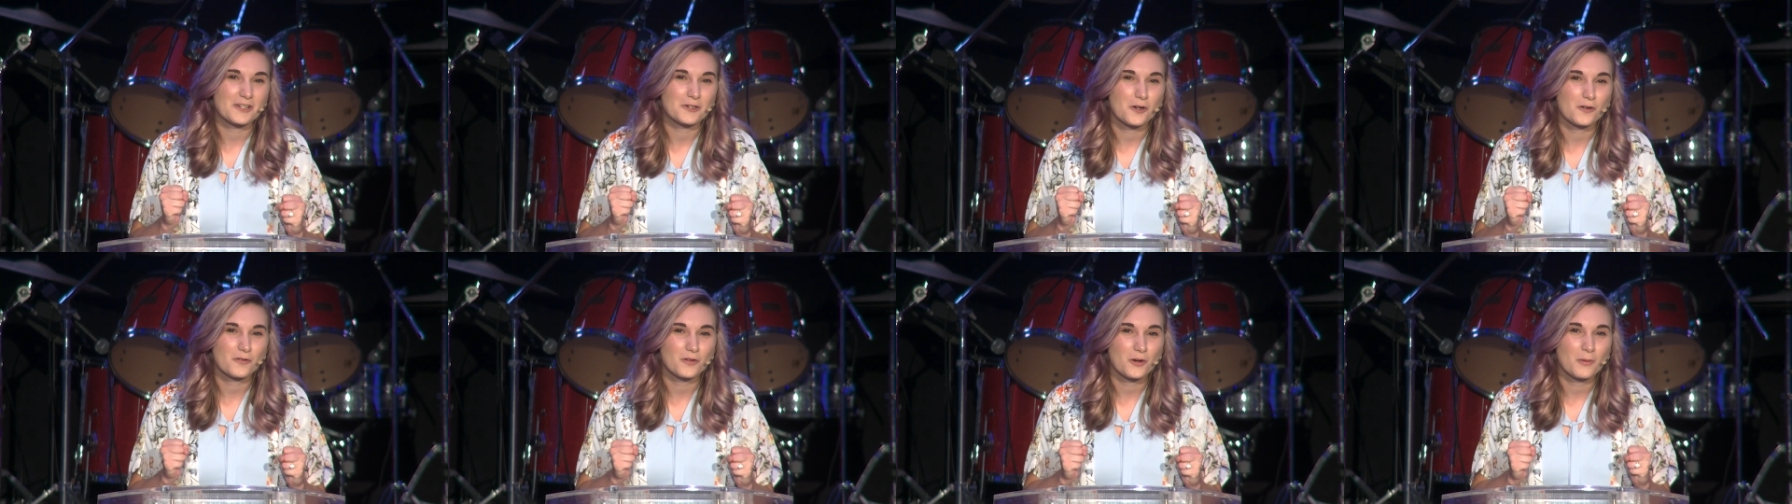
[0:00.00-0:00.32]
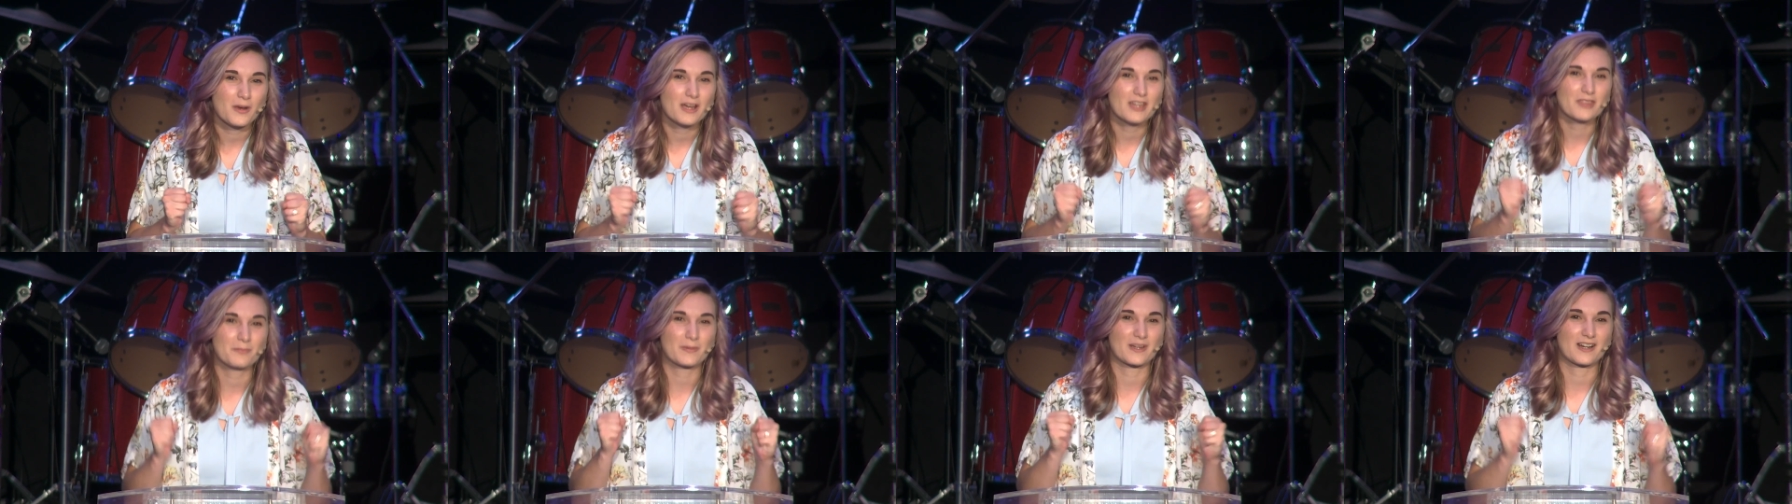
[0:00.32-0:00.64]
it over
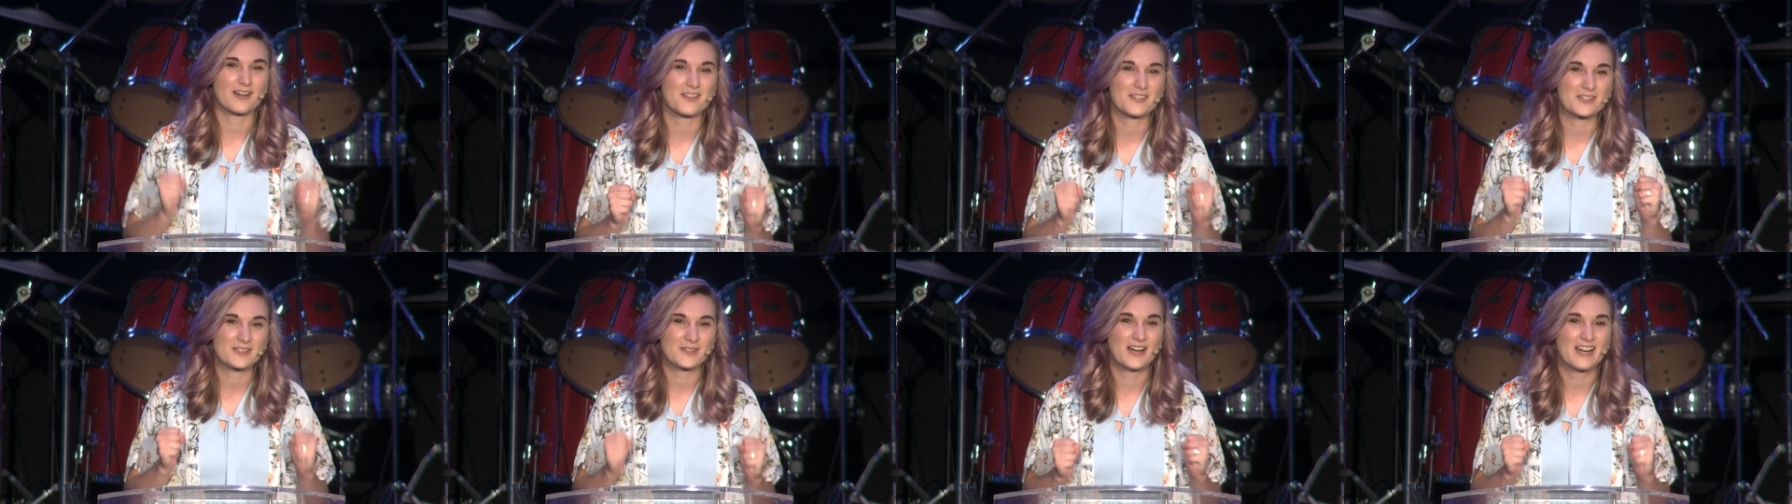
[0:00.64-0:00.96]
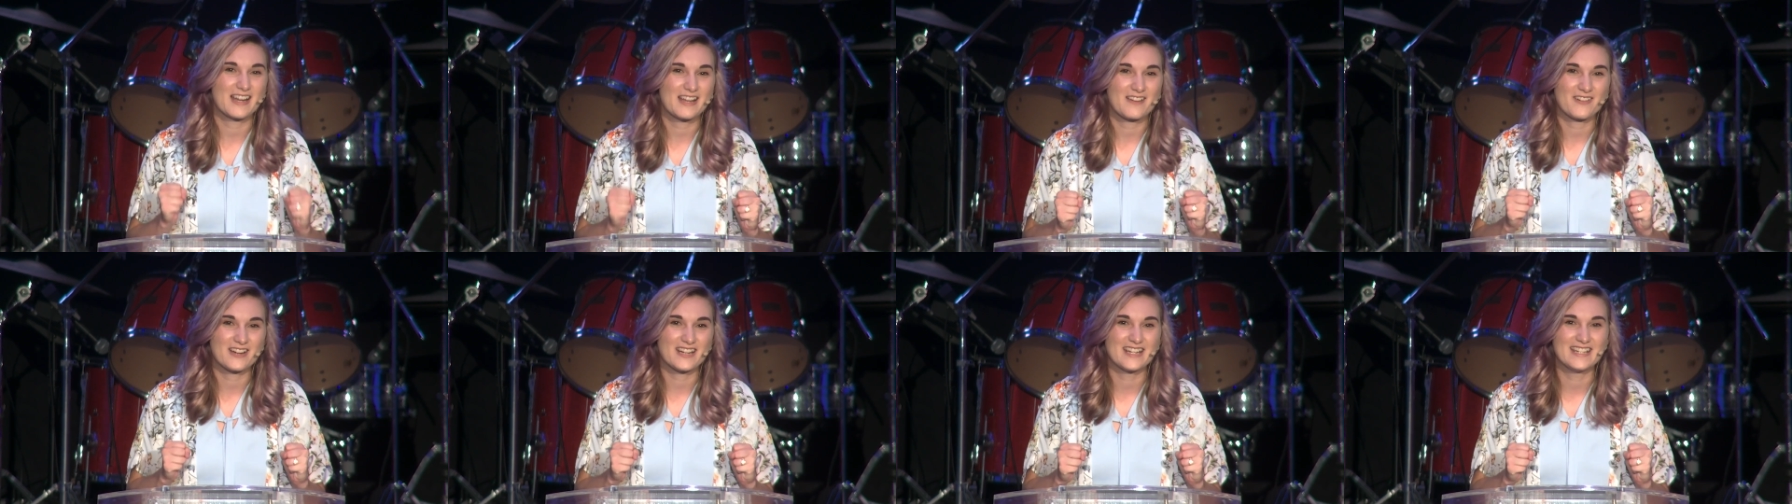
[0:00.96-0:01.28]
with, but also
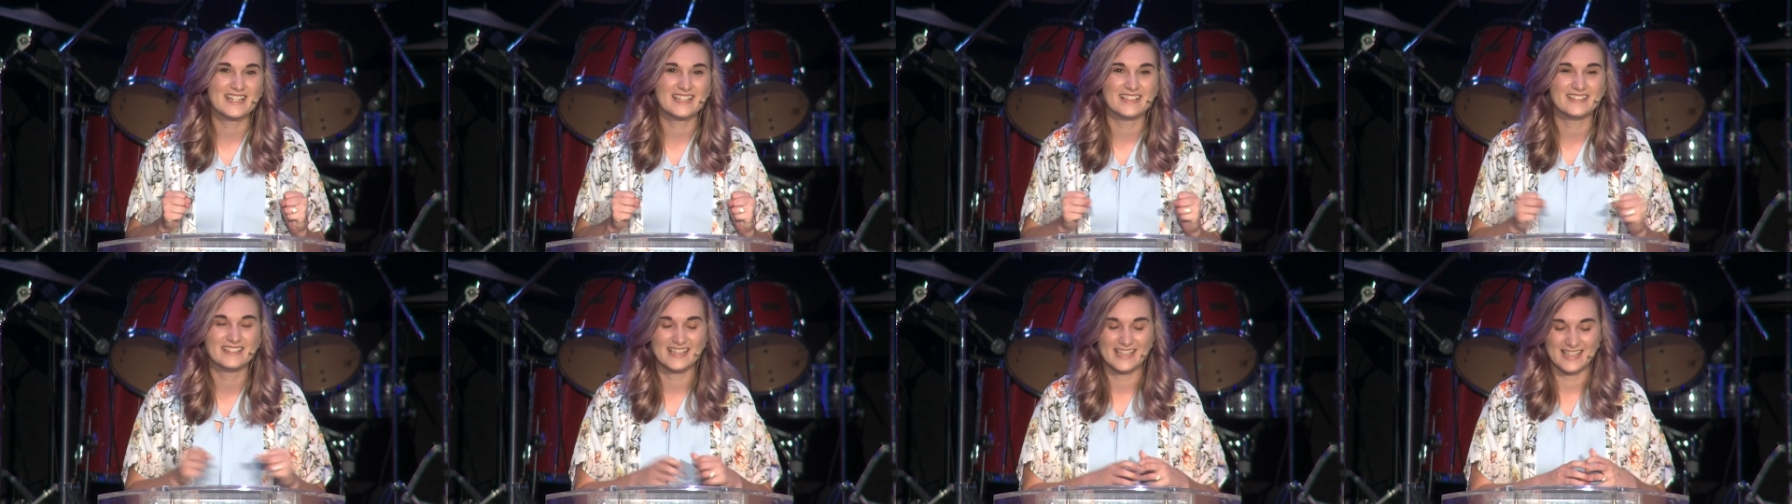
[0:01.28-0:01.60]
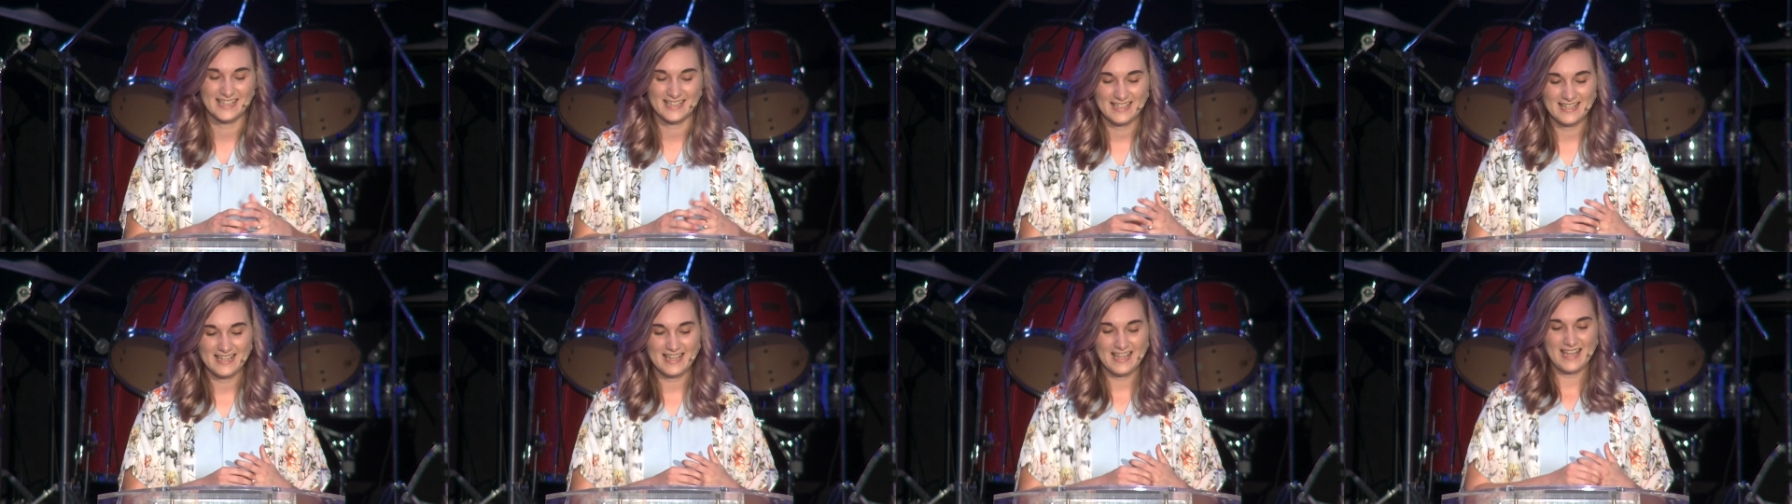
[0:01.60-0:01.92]
I didn't want to do
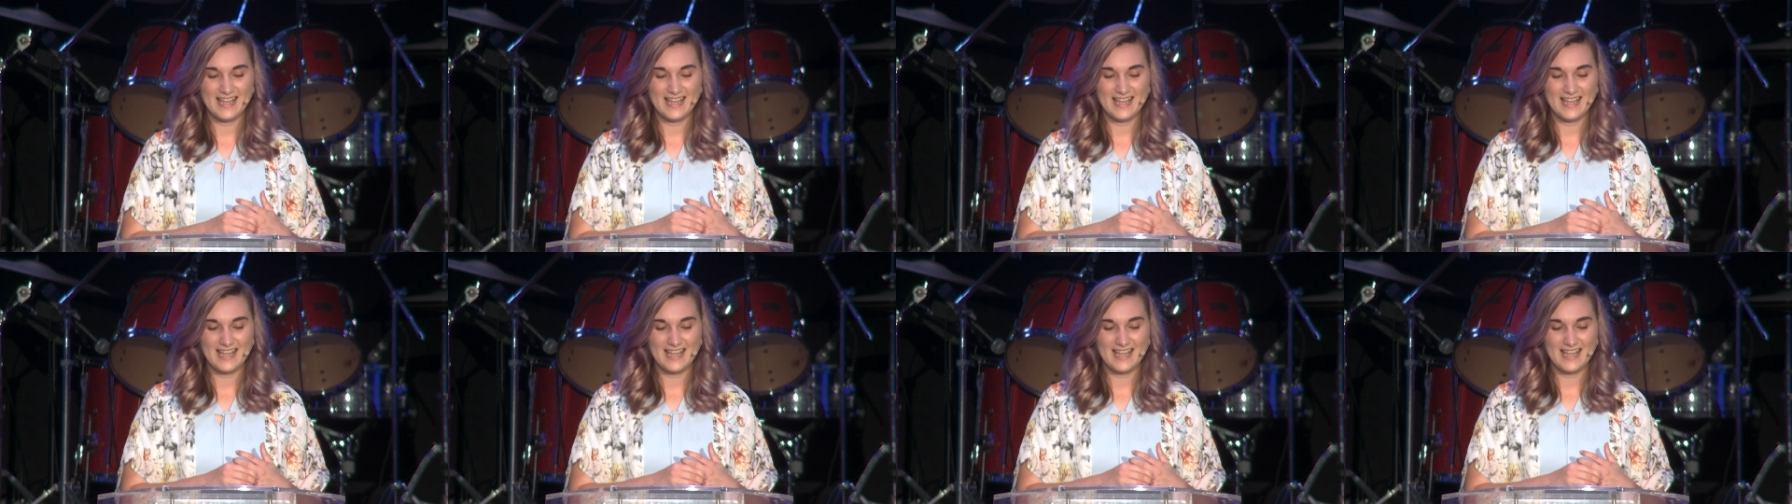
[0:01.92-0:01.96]
it.